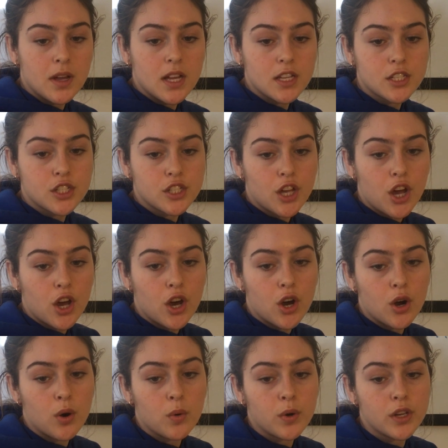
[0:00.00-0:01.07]

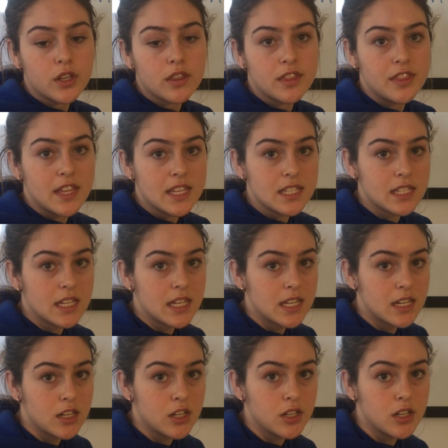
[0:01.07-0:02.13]
So
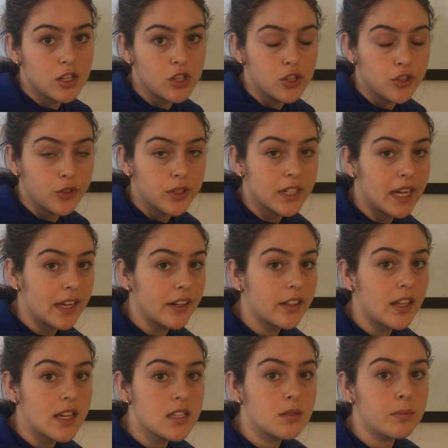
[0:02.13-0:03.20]
you can
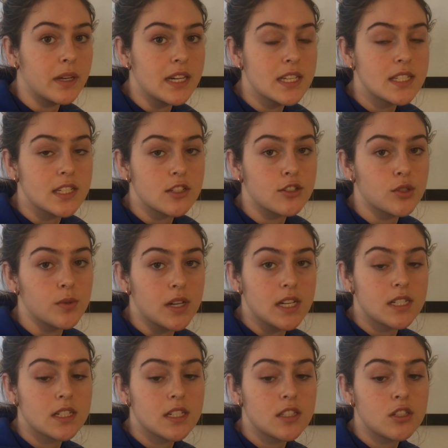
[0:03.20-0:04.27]
analyze many
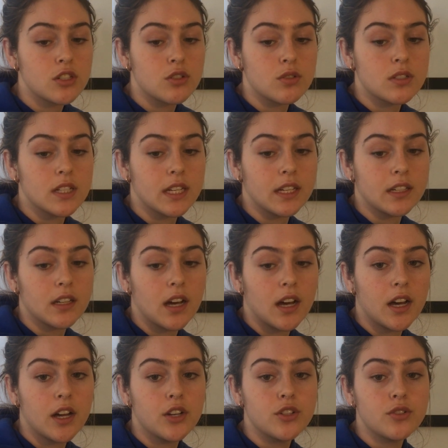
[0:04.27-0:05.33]
situations using
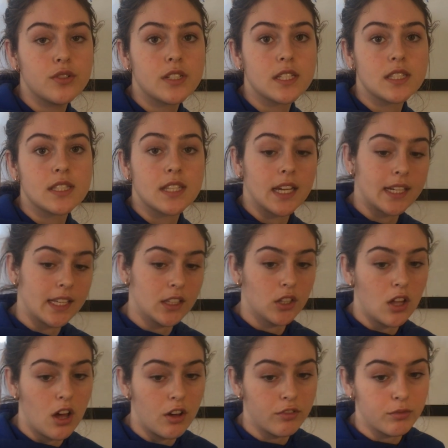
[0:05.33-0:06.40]
Newton's second
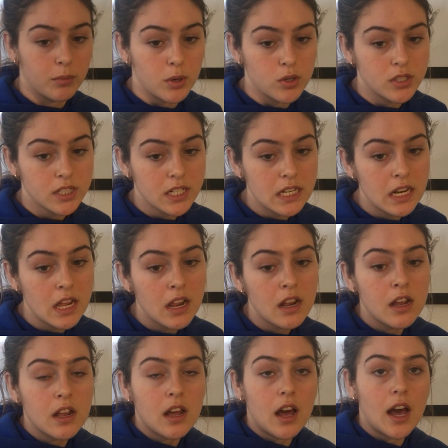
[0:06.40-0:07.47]
law of motion.
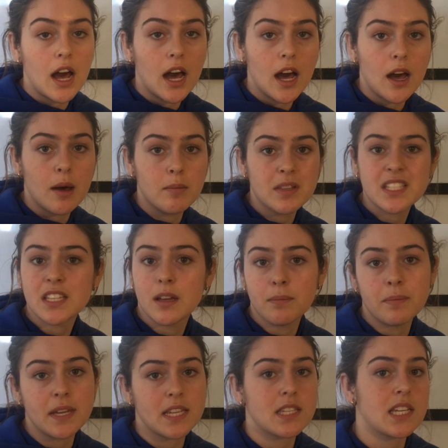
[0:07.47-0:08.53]
Some
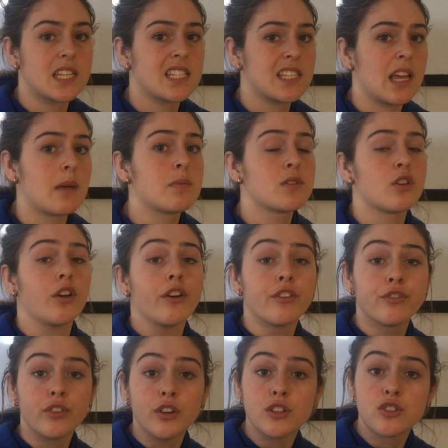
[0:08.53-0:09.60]
basic steps are
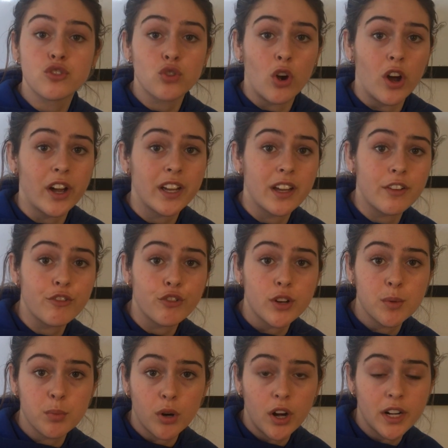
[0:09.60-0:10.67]
first drawing a free
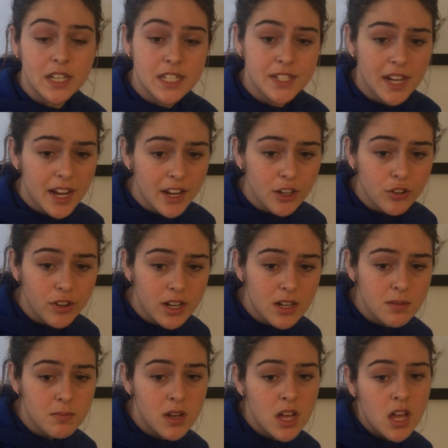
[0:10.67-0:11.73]
body
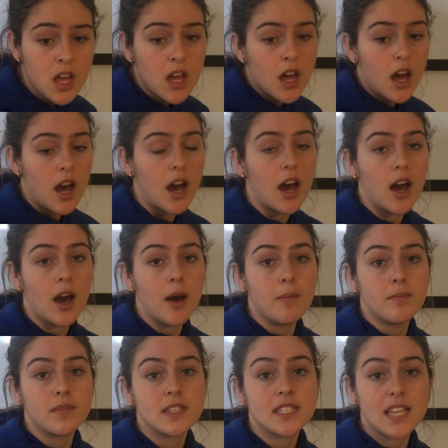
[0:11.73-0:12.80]
diagram,
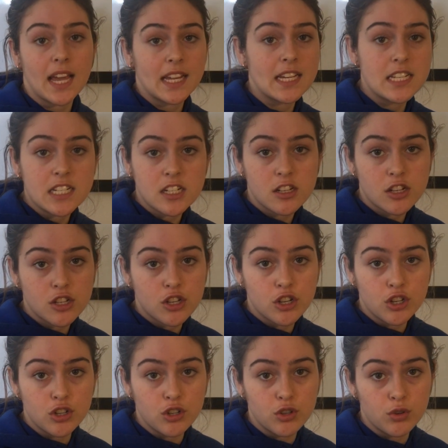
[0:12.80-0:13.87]
second
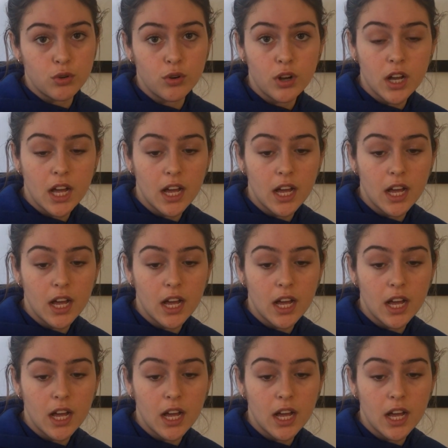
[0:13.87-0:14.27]
to